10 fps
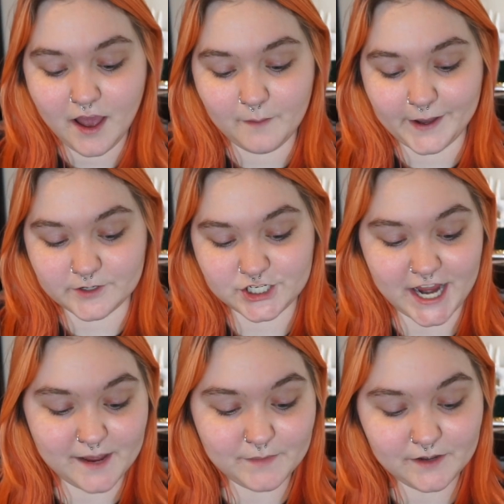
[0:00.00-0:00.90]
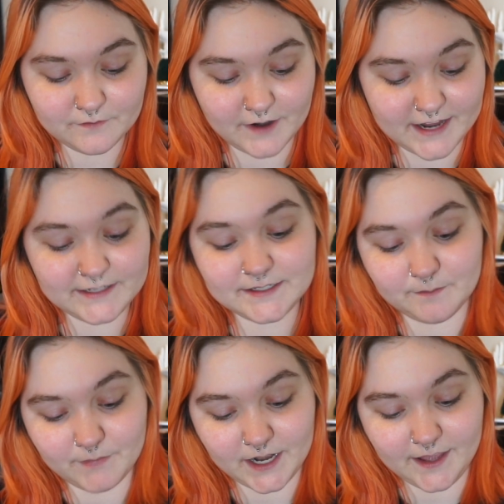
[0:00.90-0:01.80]
about shame, race,
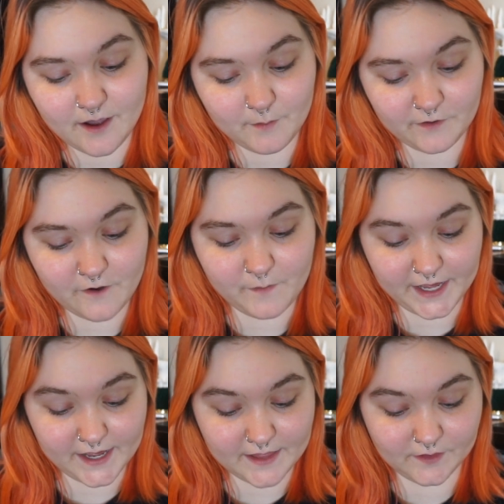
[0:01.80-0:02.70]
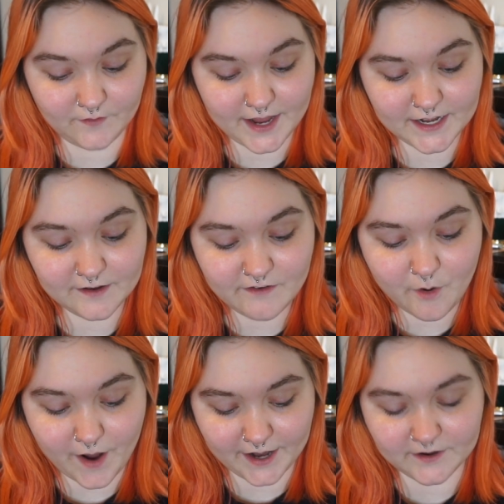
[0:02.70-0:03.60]
money, homophobia, and the reckoning
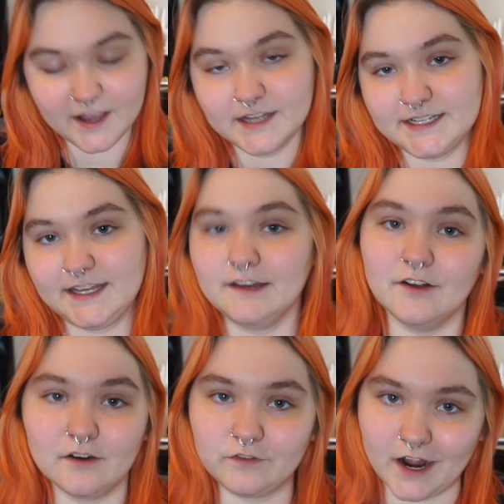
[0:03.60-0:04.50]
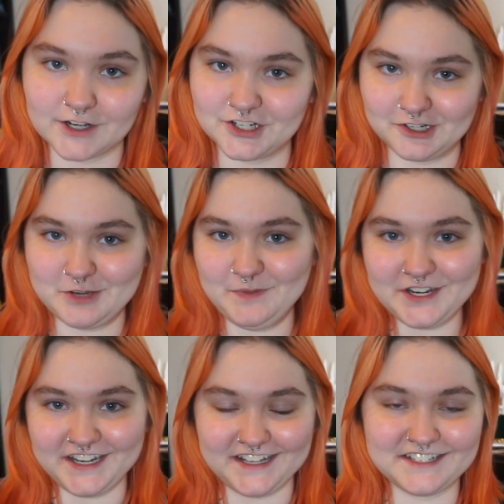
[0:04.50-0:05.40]
required to heal a fractured community.